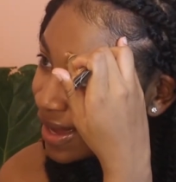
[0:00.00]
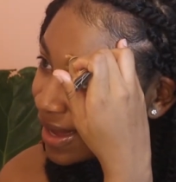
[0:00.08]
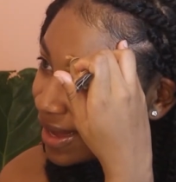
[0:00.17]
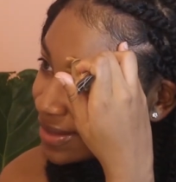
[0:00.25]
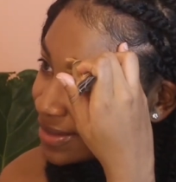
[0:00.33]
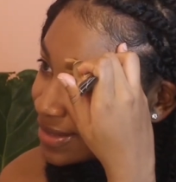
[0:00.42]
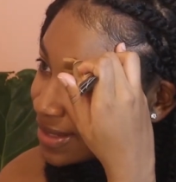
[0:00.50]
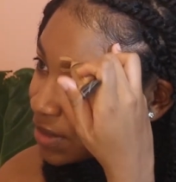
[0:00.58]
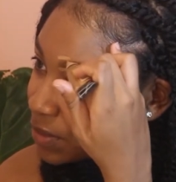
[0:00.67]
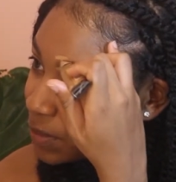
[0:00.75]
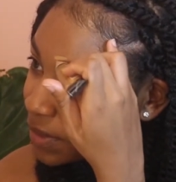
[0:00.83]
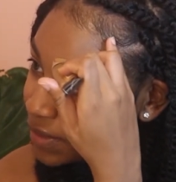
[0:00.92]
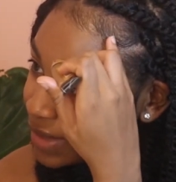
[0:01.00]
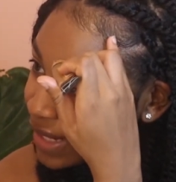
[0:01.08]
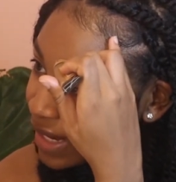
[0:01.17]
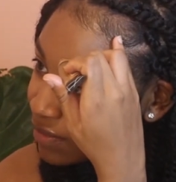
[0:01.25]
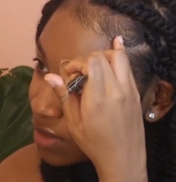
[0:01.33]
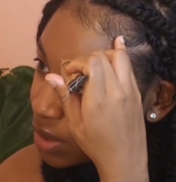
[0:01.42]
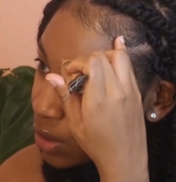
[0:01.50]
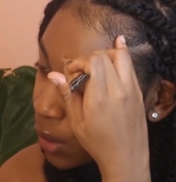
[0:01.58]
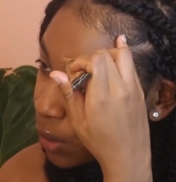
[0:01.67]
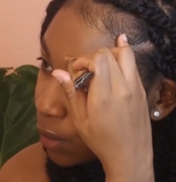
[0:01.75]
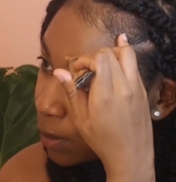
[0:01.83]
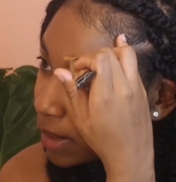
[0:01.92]
I doubt we're going to have a
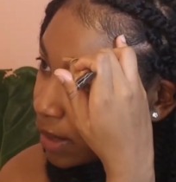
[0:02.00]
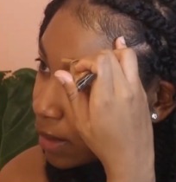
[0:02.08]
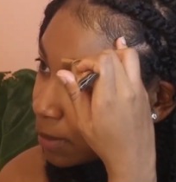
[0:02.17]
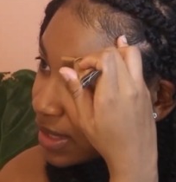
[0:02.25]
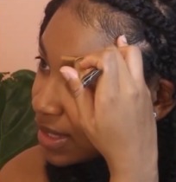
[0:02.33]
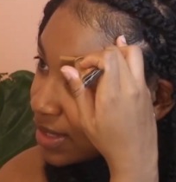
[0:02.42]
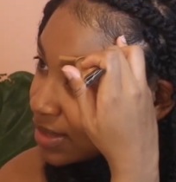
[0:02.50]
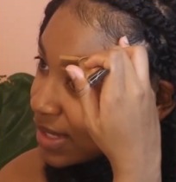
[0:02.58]
homecoming.